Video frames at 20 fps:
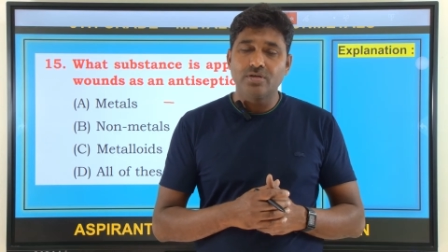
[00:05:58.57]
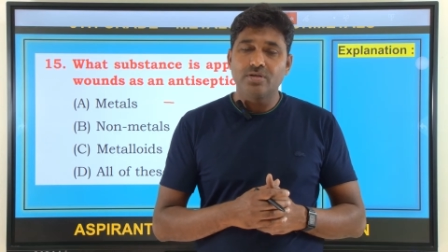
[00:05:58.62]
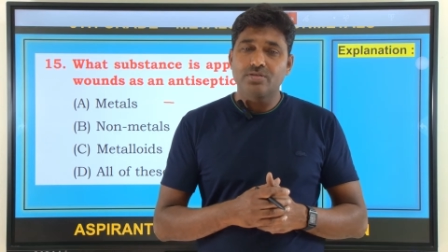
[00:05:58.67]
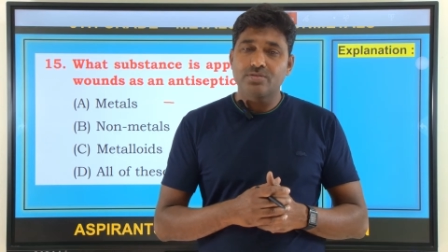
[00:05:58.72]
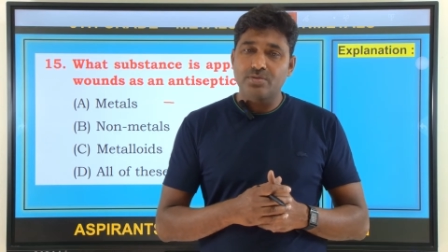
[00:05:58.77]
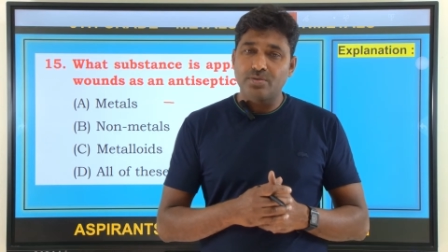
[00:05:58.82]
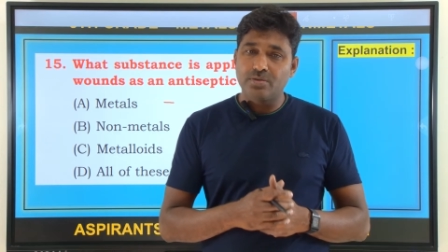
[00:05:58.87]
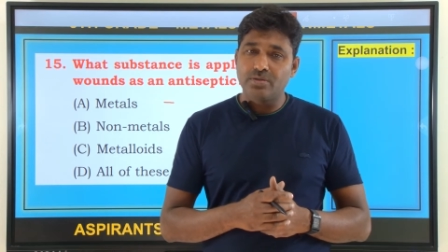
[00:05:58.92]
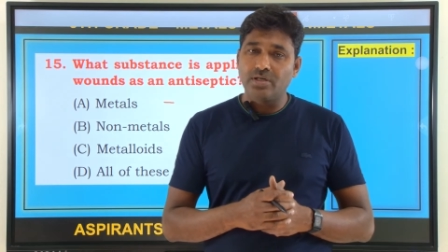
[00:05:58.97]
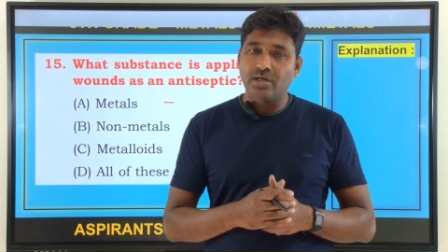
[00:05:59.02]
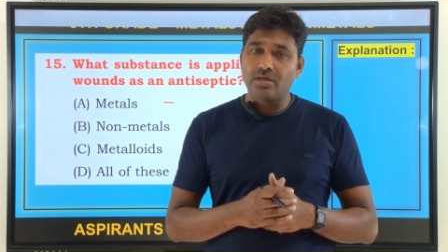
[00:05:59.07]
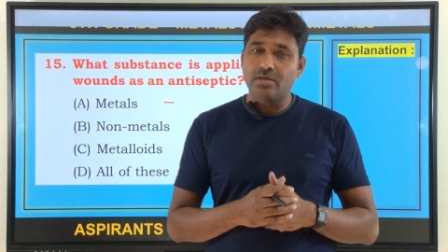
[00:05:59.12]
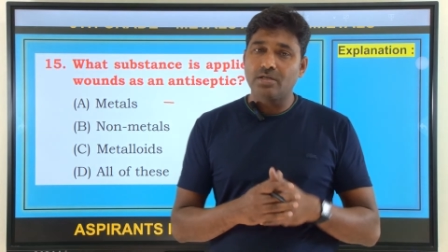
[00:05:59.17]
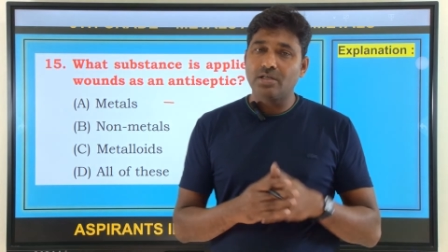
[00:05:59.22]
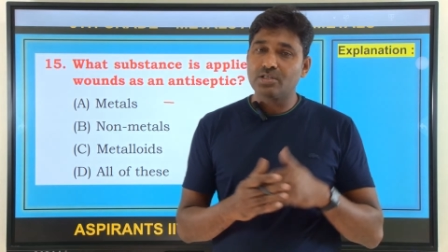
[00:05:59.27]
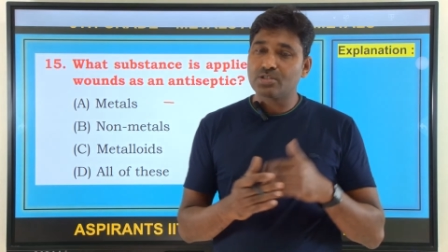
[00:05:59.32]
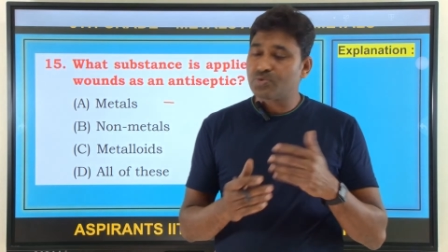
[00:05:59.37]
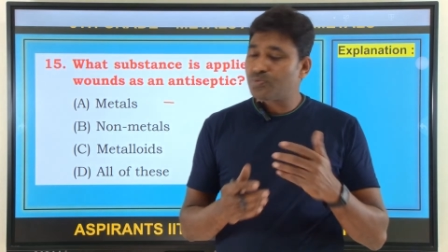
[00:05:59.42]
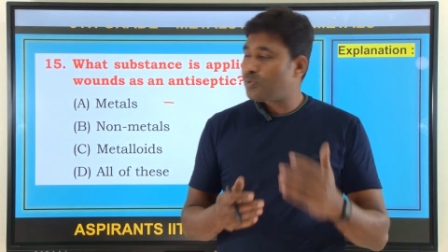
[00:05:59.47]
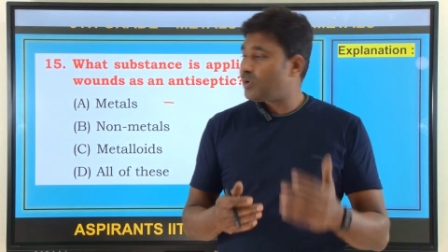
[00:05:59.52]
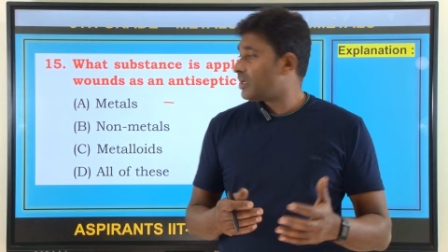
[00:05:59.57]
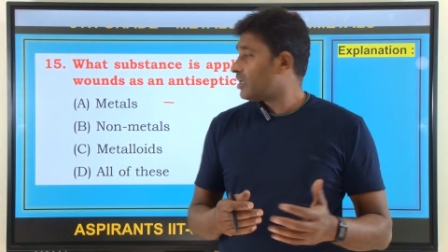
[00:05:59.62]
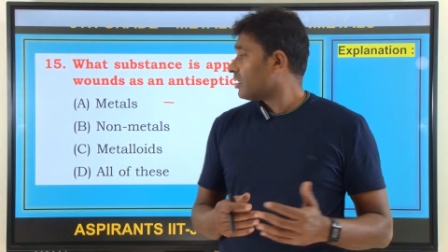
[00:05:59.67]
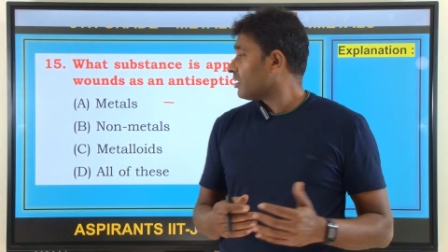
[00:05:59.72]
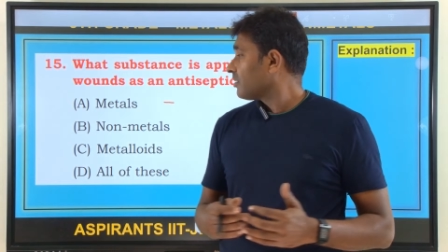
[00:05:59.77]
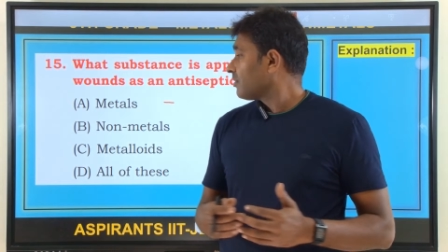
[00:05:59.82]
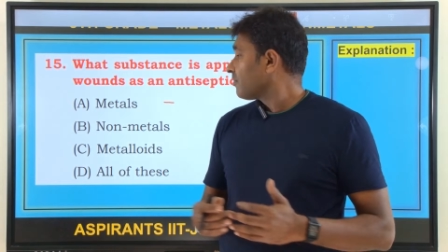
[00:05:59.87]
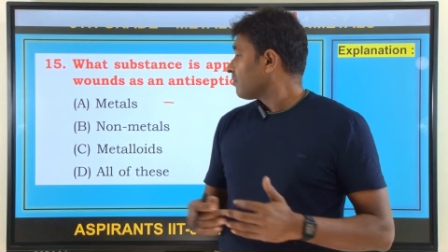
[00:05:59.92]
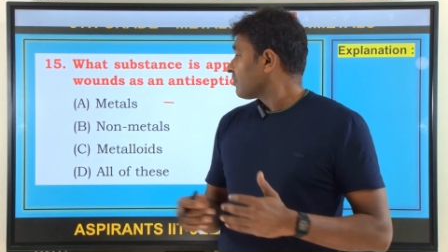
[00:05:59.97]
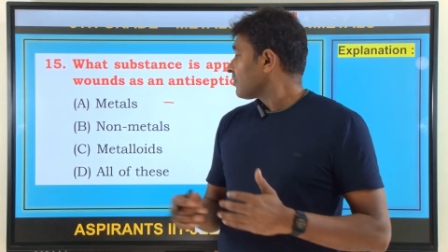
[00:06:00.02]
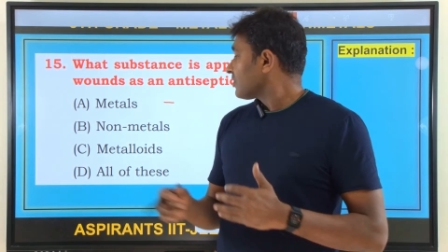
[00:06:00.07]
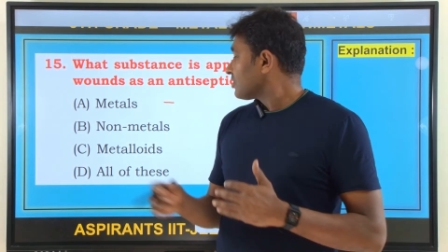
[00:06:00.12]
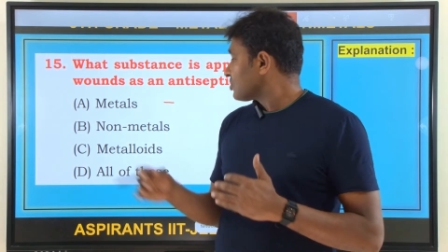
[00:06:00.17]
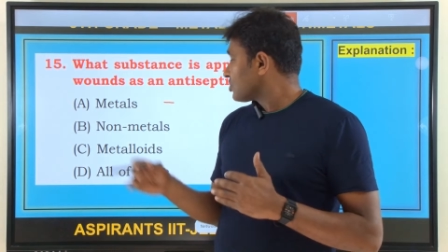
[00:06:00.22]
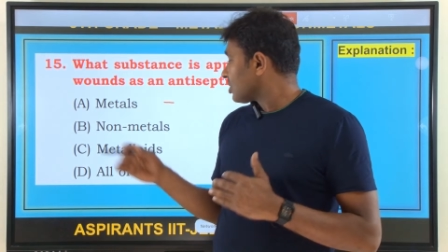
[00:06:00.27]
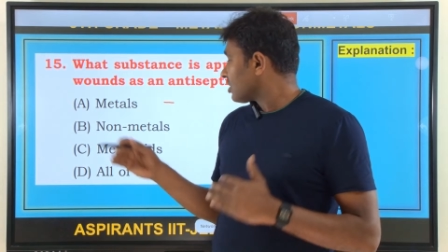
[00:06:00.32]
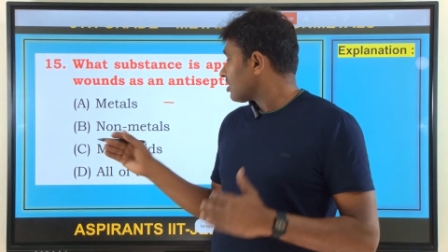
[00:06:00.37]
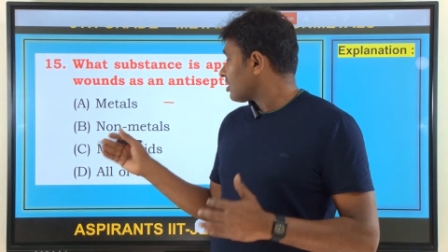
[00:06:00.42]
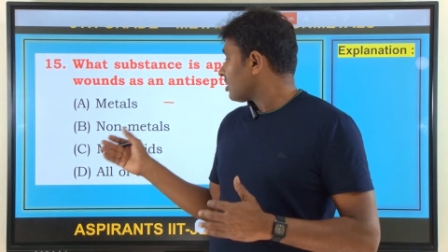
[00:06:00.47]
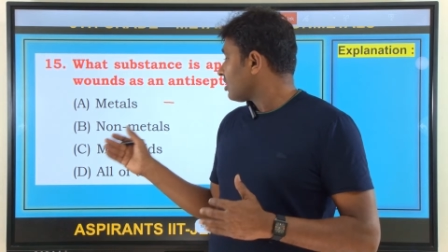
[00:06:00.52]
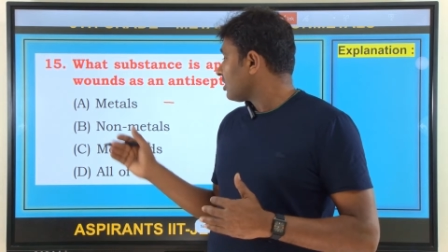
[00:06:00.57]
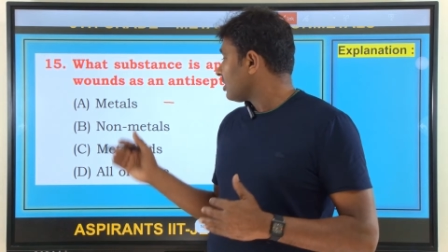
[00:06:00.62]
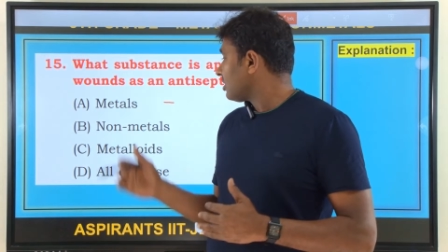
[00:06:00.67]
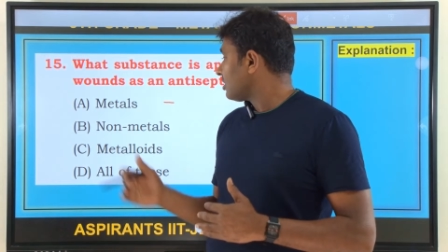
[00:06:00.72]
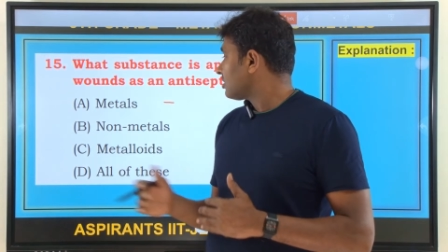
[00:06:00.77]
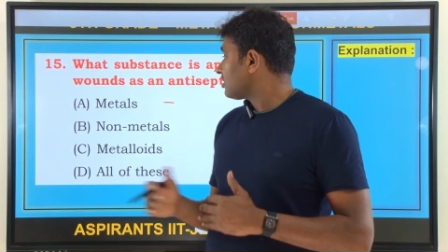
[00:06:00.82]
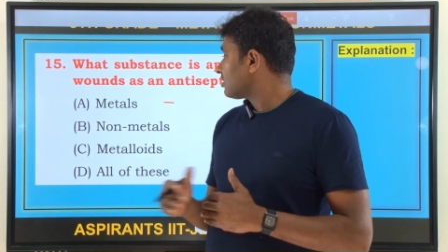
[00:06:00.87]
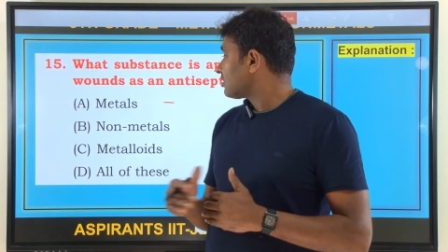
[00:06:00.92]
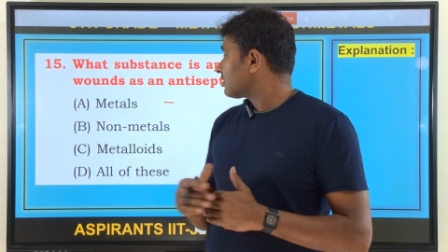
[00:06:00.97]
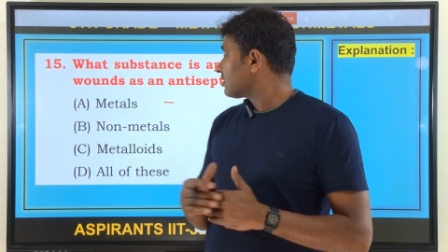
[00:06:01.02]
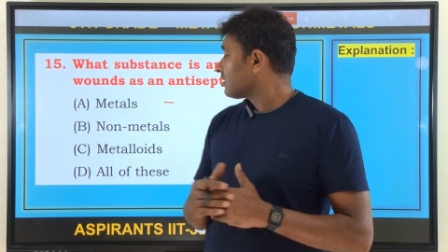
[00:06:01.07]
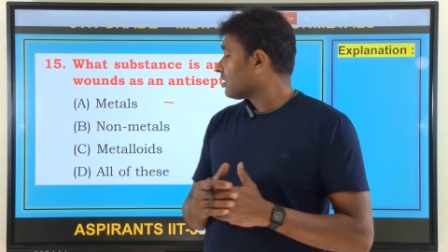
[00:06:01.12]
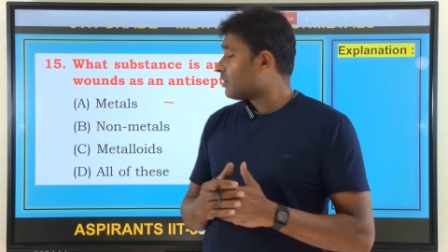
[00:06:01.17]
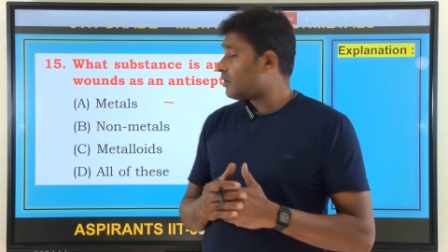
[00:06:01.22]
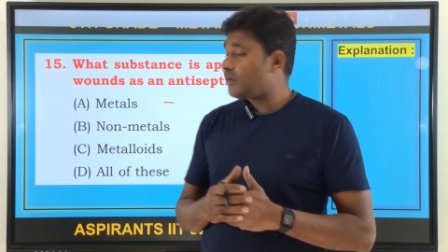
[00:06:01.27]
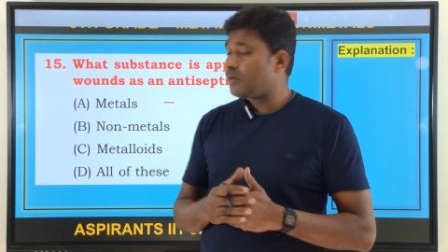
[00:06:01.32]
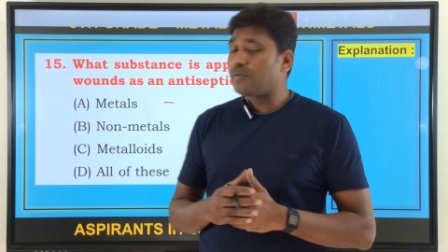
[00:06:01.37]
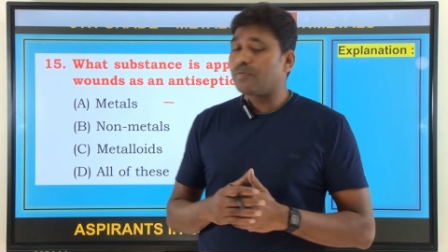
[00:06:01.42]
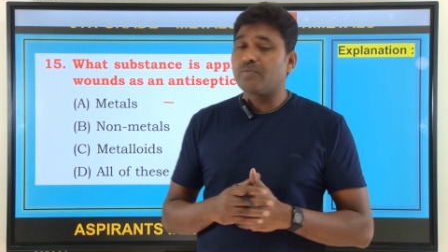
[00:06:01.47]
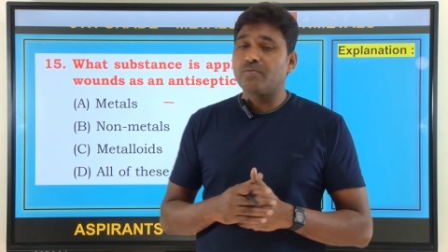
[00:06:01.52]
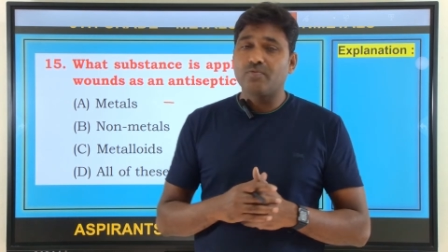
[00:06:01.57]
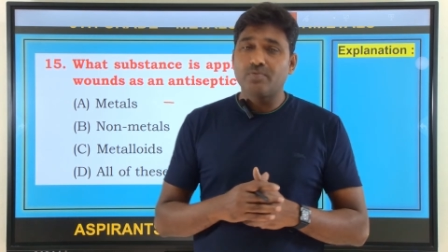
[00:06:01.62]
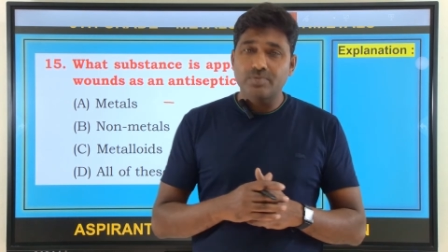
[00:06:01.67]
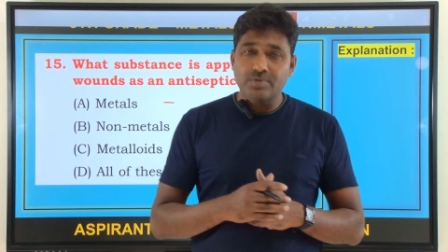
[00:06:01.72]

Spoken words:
So that is why generally the